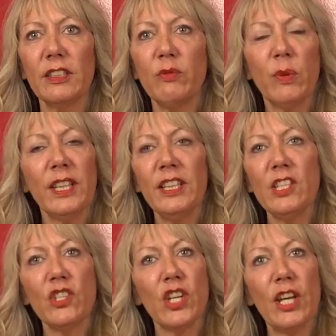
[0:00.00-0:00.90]
it really
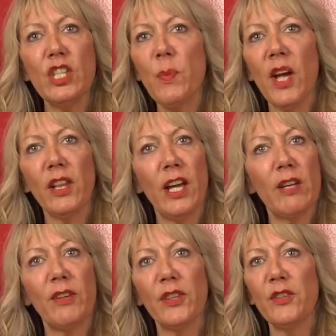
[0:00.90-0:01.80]
didn't change my
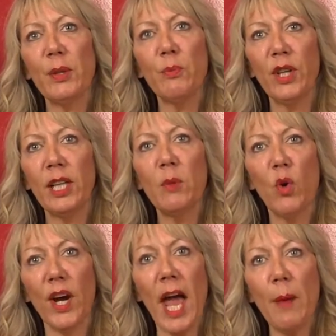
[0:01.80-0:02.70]
life, other than bringing
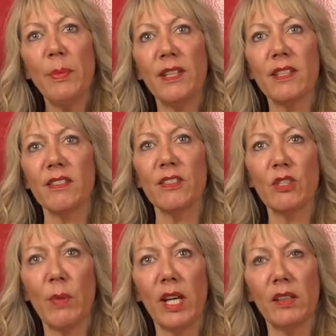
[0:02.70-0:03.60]
more happiness
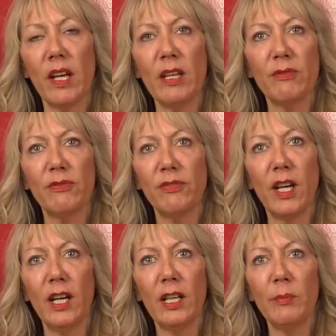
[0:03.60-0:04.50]
into my life.
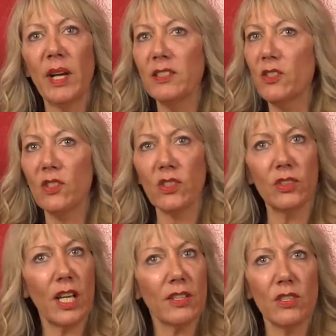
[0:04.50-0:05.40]
I
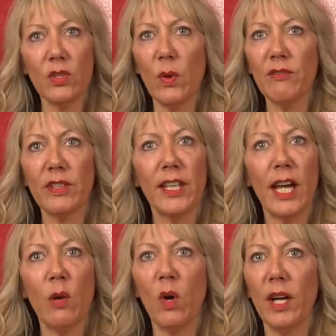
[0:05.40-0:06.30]
still got to do
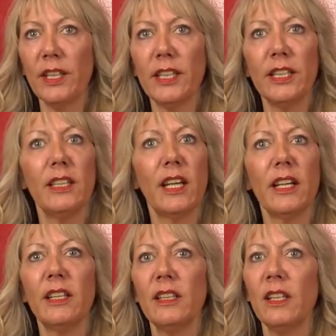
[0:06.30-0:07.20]
everything I wanted.
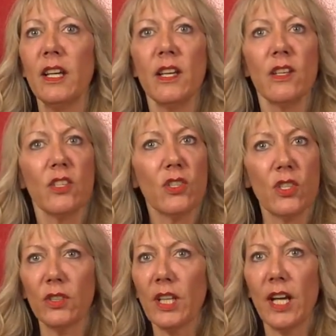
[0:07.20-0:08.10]
I
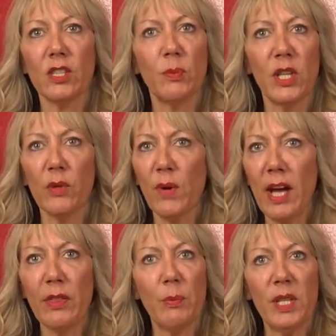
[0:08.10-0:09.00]
still got to be
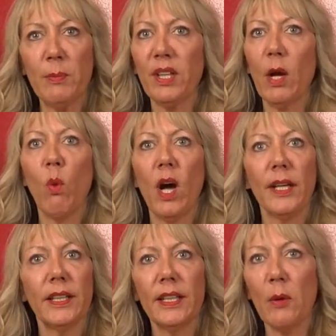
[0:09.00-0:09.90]
around the people I
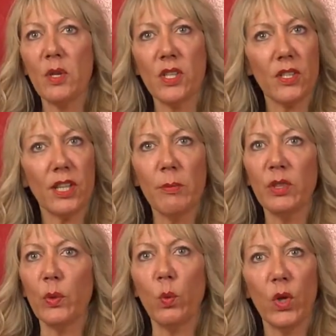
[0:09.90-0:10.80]
wanted. I was still
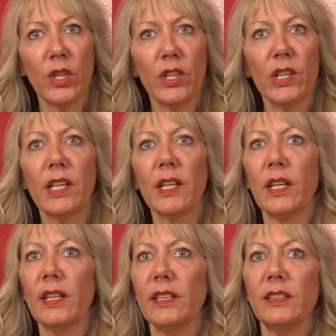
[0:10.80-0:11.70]
able to work
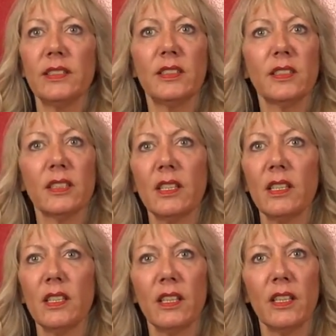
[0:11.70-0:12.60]
and,
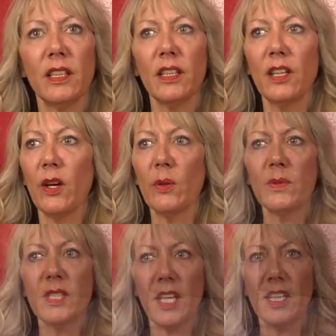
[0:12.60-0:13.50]

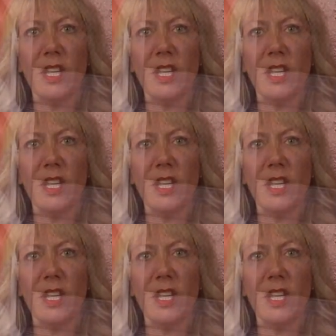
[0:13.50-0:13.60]
take